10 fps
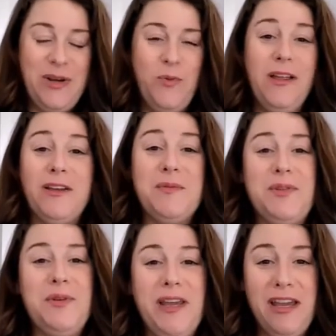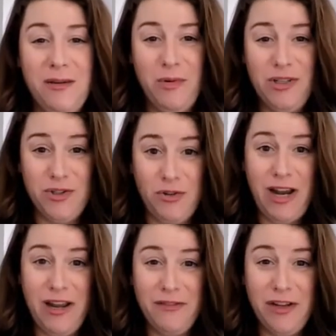and welcome to Cambridge
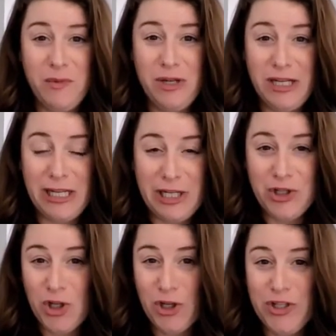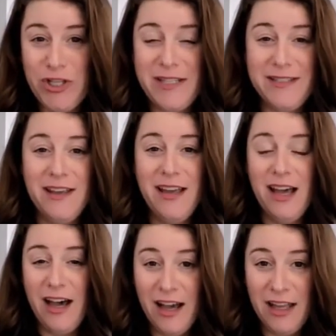Drive Community Church's
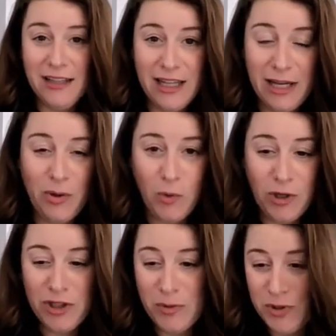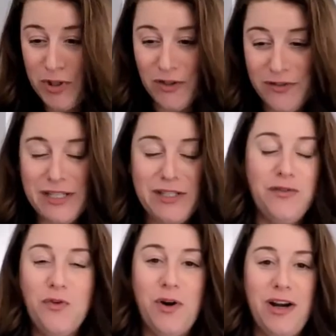online worship service
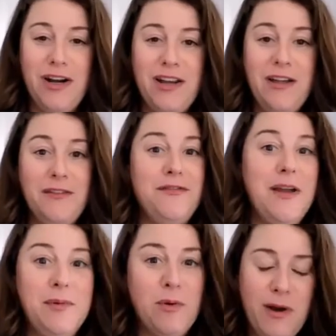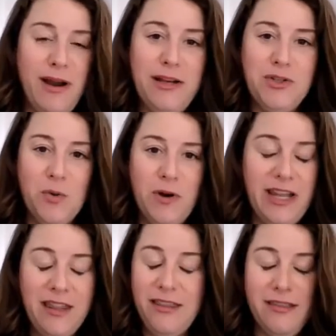for February
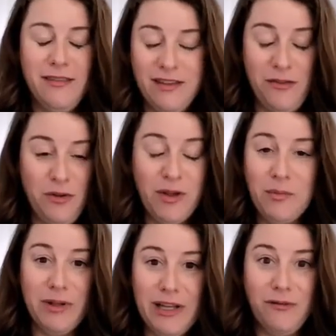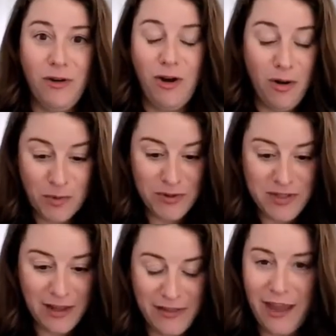20th. If you can believe, we're
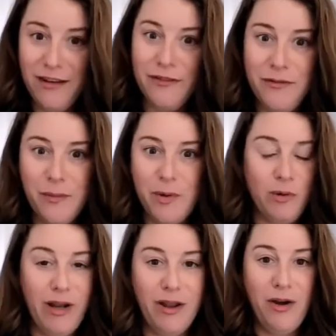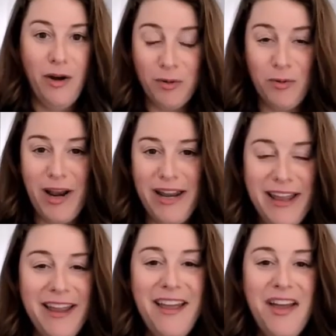almost at the end of February
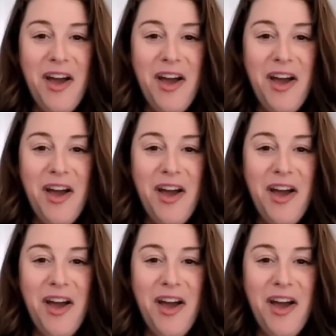already.